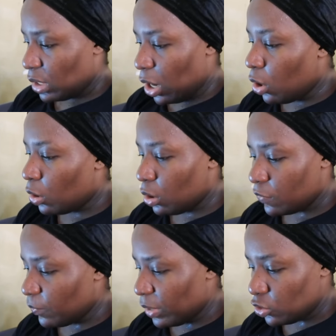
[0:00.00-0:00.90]
They're all, all
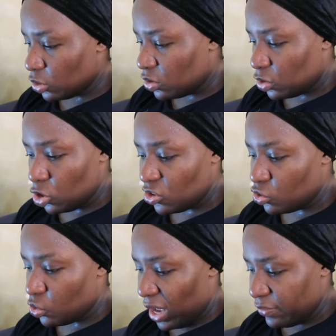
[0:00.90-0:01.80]
of them are just, they just
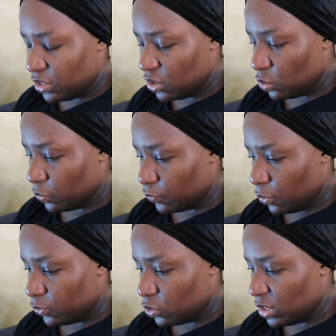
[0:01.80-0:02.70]
used to have days of,
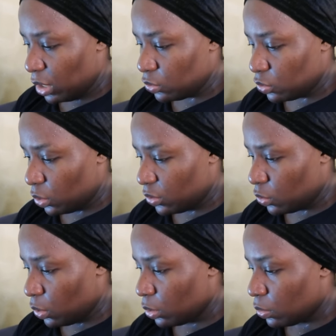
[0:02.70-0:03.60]
of doing their own square
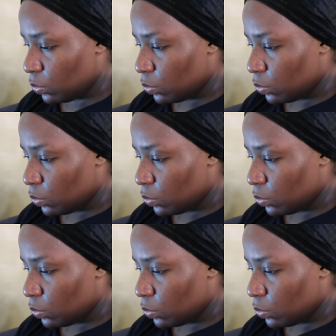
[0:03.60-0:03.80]
square.